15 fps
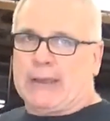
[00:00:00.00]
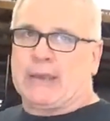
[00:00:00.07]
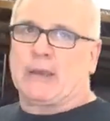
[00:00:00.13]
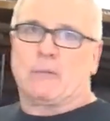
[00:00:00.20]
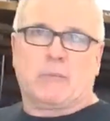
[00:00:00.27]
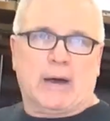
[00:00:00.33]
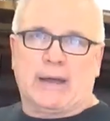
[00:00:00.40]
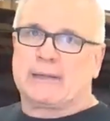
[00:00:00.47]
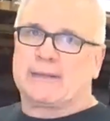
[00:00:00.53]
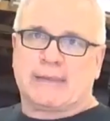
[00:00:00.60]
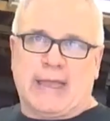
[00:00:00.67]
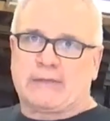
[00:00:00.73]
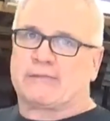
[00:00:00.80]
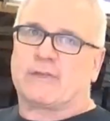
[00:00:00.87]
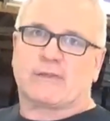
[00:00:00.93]
in the butt,
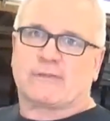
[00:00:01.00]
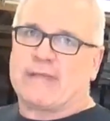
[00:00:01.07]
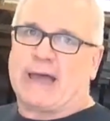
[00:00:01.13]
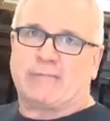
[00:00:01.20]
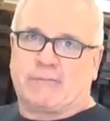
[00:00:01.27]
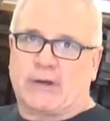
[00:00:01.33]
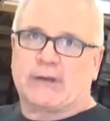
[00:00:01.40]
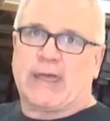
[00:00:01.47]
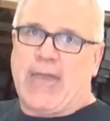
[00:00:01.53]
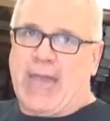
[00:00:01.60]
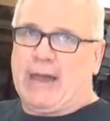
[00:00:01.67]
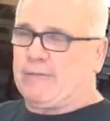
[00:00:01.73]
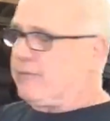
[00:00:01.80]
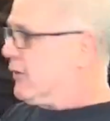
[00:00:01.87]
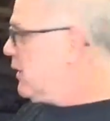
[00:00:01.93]
that's just not fun to
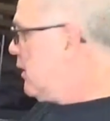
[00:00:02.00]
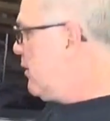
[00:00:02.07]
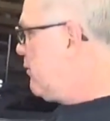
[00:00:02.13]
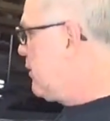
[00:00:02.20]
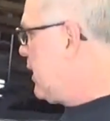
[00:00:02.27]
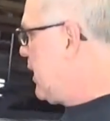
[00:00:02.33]
have, you know.